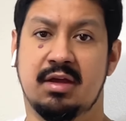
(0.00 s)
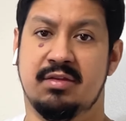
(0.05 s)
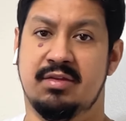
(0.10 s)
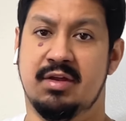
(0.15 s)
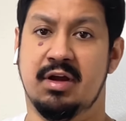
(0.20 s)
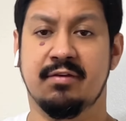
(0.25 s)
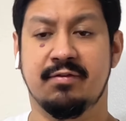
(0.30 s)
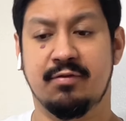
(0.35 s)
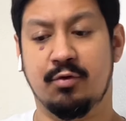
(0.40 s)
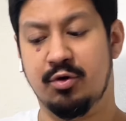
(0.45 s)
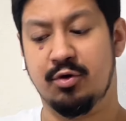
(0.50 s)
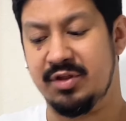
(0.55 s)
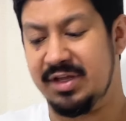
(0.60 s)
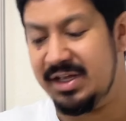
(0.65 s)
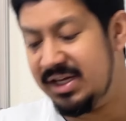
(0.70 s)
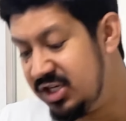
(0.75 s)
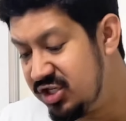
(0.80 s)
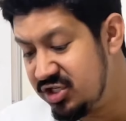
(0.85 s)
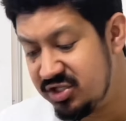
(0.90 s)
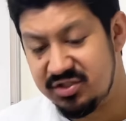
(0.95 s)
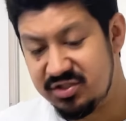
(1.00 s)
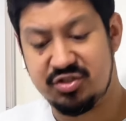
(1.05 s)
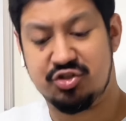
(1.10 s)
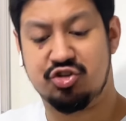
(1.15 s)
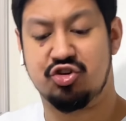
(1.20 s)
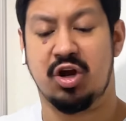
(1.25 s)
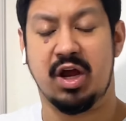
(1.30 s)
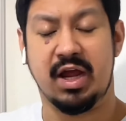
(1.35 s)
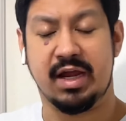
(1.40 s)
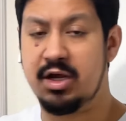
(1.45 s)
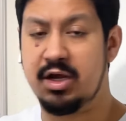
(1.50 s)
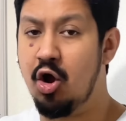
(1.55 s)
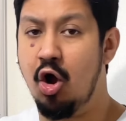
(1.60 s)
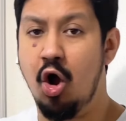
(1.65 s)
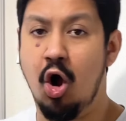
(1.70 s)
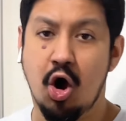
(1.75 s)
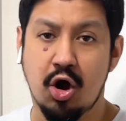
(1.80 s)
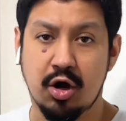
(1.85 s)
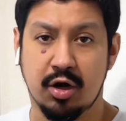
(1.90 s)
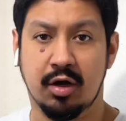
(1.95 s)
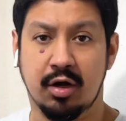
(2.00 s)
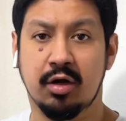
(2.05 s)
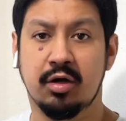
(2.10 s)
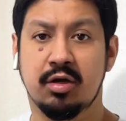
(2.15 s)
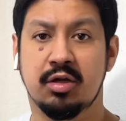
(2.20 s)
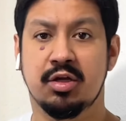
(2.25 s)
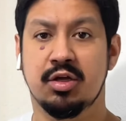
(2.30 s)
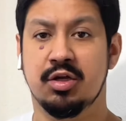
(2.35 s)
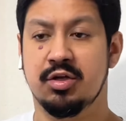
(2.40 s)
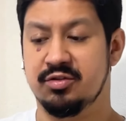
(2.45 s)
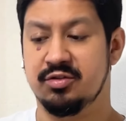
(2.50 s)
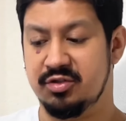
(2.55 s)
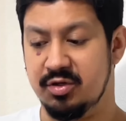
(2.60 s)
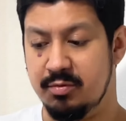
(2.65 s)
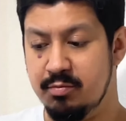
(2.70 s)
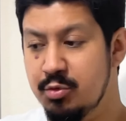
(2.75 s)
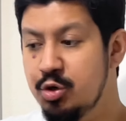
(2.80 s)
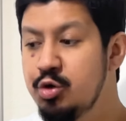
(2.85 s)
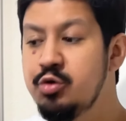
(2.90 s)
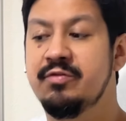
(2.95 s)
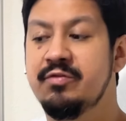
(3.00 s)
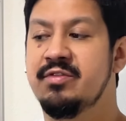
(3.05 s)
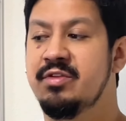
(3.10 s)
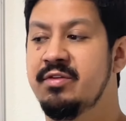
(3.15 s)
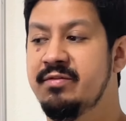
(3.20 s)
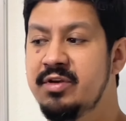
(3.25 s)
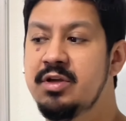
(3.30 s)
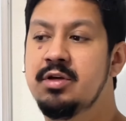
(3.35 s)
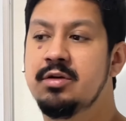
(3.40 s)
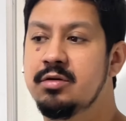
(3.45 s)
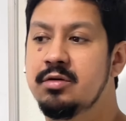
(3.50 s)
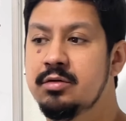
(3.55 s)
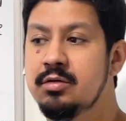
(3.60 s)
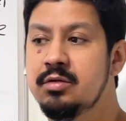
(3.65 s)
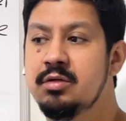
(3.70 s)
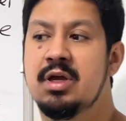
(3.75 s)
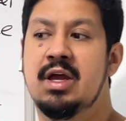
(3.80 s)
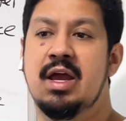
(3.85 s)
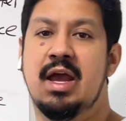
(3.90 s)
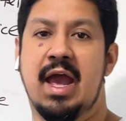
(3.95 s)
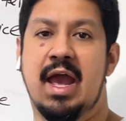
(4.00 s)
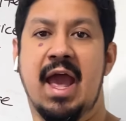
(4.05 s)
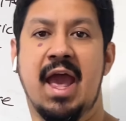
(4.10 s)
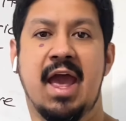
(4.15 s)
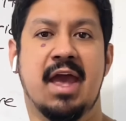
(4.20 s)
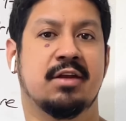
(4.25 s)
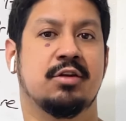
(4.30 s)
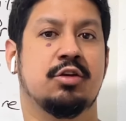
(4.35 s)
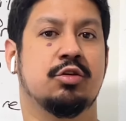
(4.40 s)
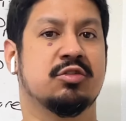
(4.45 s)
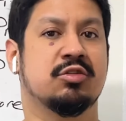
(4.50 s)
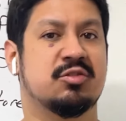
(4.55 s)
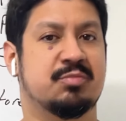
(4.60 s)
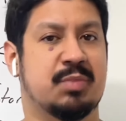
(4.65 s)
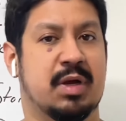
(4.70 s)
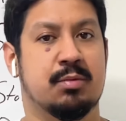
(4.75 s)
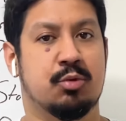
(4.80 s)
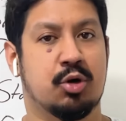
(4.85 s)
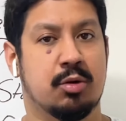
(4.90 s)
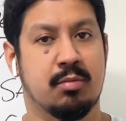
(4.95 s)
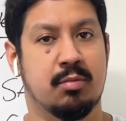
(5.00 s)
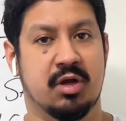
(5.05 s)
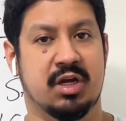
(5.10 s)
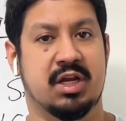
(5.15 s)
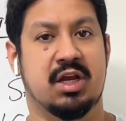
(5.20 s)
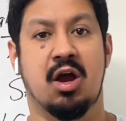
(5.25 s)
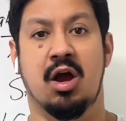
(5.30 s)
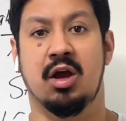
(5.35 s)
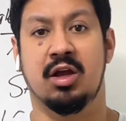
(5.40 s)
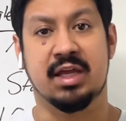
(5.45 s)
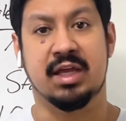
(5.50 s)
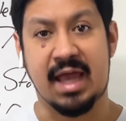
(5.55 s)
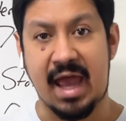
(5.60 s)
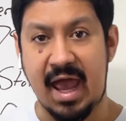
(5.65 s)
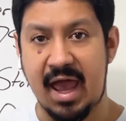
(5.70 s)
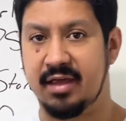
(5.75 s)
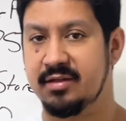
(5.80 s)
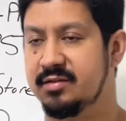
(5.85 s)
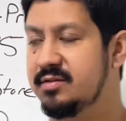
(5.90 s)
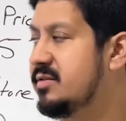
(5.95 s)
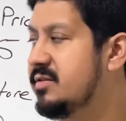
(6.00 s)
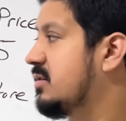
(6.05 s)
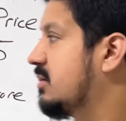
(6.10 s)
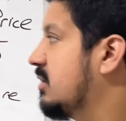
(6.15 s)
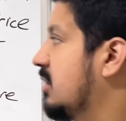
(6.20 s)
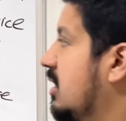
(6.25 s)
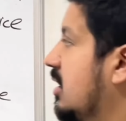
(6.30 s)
Therefore, the engine's trying harder to move the vehicle, and you'll spend more money on gas.